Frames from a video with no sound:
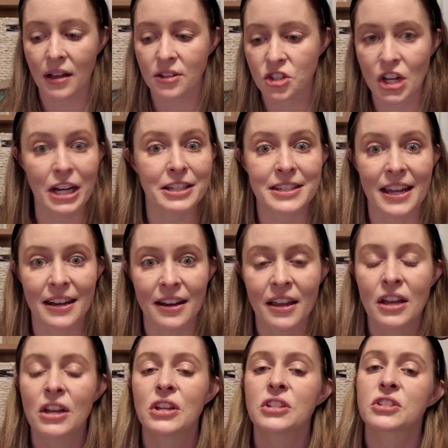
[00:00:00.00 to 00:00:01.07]
checked in.
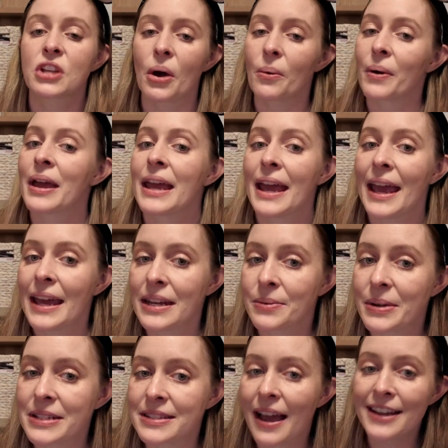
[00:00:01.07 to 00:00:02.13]
So
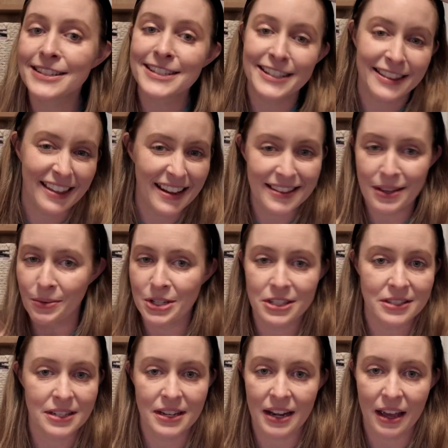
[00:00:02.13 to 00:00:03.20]
anyways, I did like that we
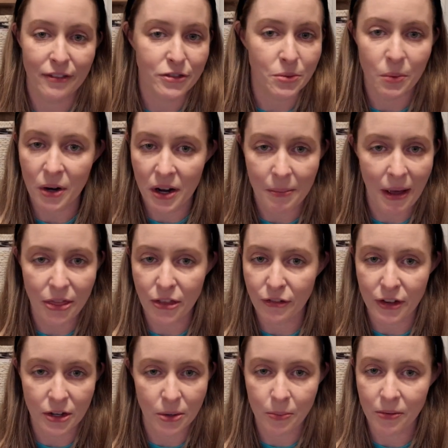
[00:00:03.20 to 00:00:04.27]
just didn't have to worry about the
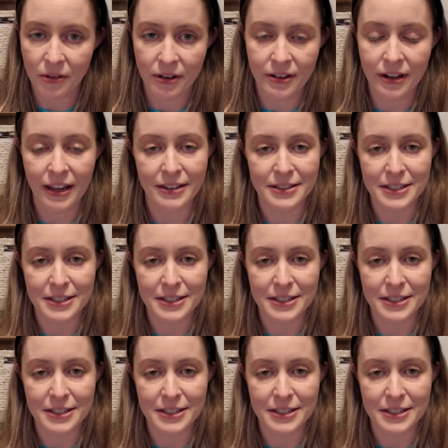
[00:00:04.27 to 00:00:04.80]
fingerprint at